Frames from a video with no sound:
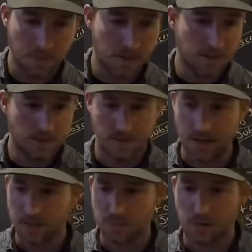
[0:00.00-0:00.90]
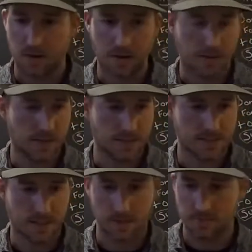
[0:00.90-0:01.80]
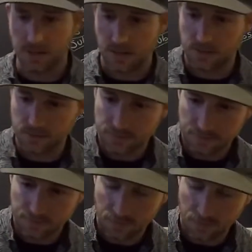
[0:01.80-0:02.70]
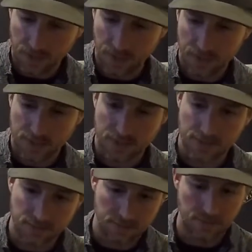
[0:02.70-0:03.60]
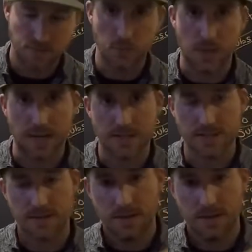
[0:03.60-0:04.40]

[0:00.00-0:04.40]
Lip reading: The next part I'd like to talk about is the weights.